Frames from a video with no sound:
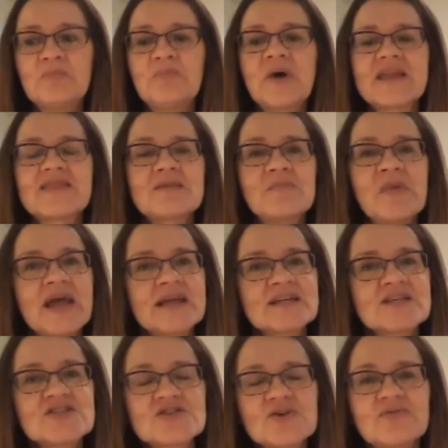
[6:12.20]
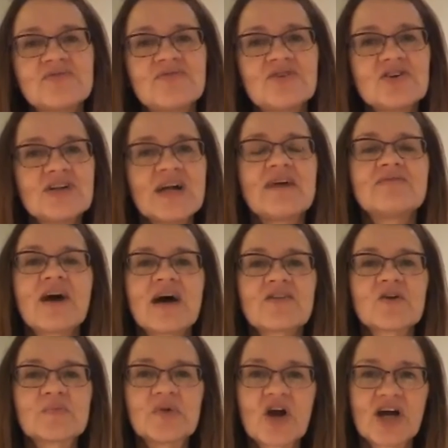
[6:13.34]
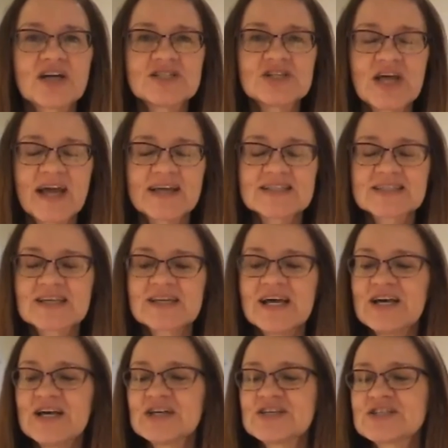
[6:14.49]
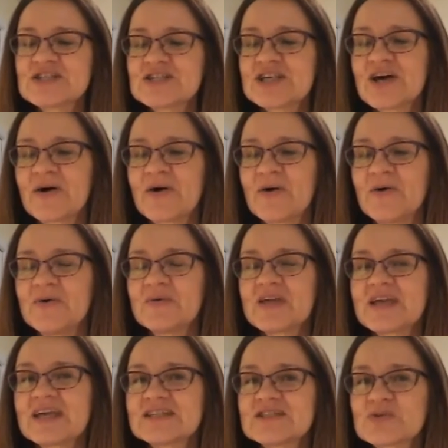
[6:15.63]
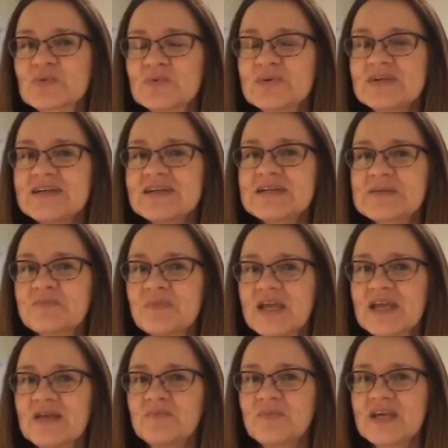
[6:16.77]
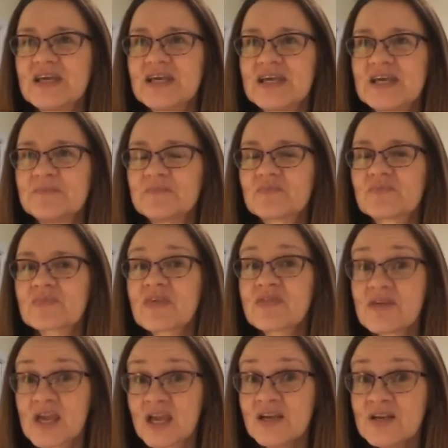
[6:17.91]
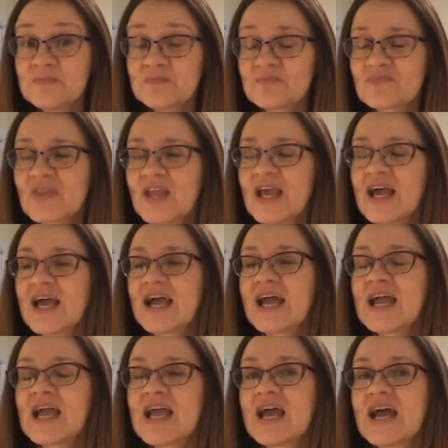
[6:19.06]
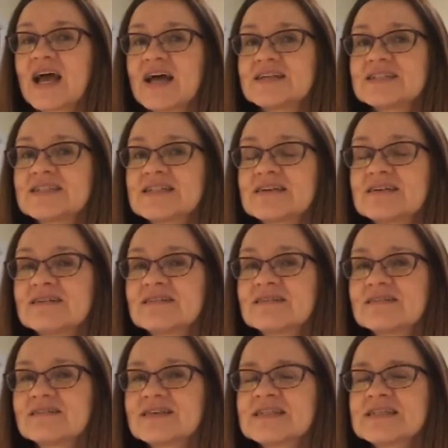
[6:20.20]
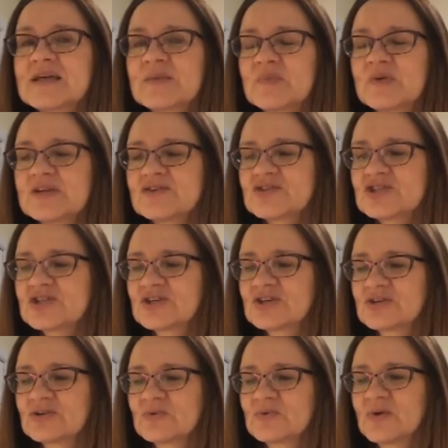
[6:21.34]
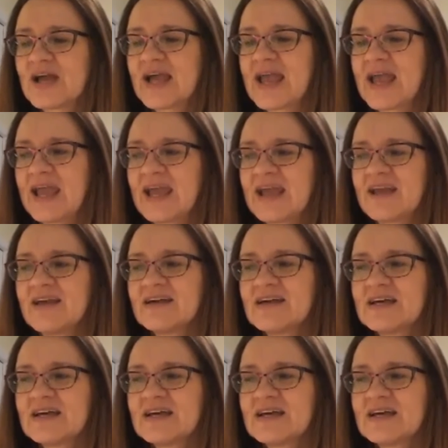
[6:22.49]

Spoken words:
But the pen is so full of other projects. So it's really made me think and step into a